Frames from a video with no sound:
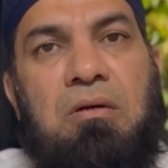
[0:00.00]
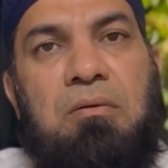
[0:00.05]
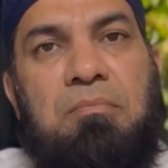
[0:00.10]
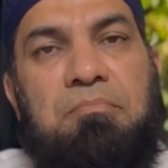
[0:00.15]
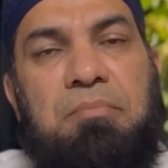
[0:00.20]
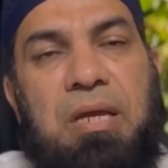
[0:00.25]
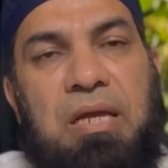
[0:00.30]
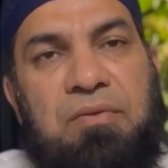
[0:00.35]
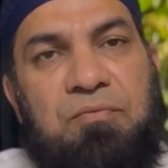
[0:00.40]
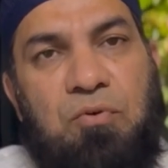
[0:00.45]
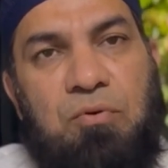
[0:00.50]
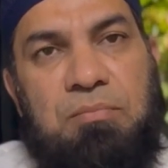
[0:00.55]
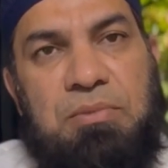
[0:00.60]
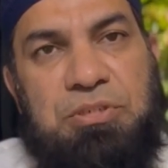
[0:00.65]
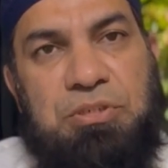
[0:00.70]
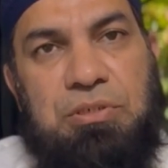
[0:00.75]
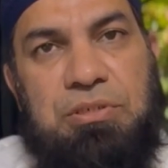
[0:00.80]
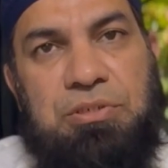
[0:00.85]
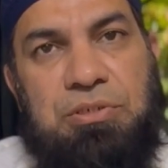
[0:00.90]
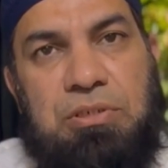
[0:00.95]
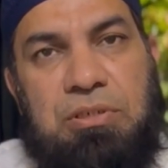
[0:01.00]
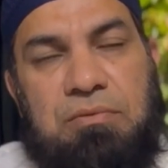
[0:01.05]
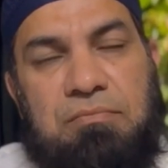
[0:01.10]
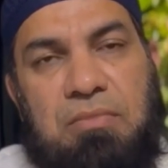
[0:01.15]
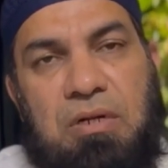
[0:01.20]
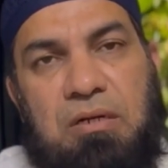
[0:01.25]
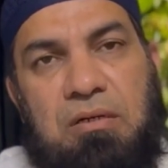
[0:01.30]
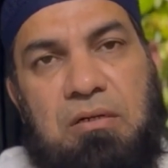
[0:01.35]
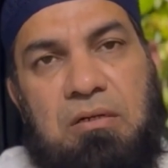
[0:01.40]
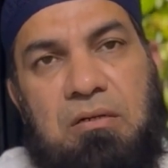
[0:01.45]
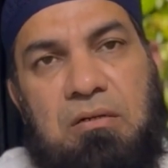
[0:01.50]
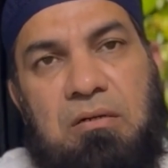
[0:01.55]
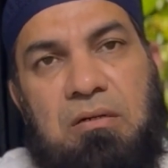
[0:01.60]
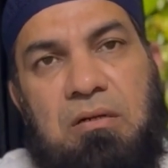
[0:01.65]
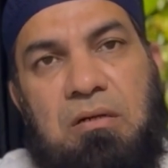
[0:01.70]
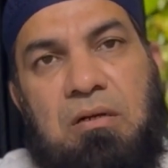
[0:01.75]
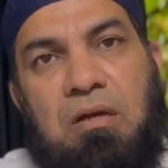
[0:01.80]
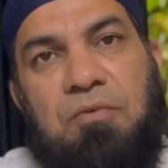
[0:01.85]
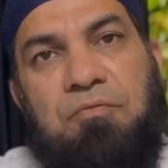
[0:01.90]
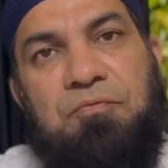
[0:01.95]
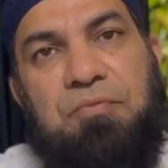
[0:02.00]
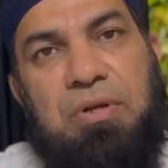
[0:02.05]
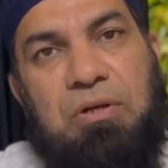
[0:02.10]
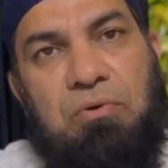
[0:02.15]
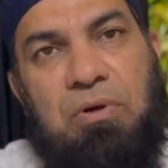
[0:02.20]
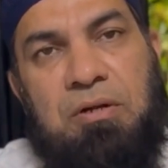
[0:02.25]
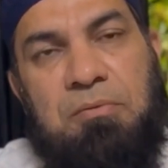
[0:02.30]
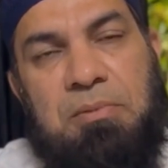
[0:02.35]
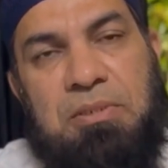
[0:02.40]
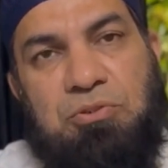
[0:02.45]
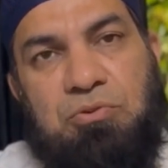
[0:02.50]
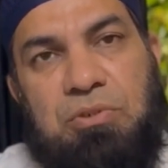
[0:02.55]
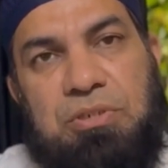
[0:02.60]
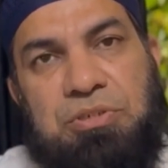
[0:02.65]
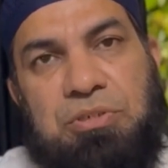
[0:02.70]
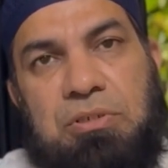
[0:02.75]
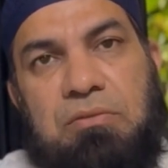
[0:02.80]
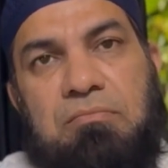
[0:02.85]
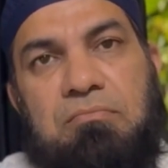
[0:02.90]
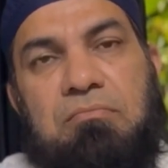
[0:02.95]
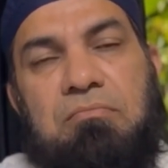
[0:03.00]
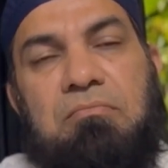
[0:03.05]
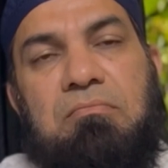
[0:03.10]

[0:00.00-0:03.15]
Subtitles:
painful micturition, frequent micturition,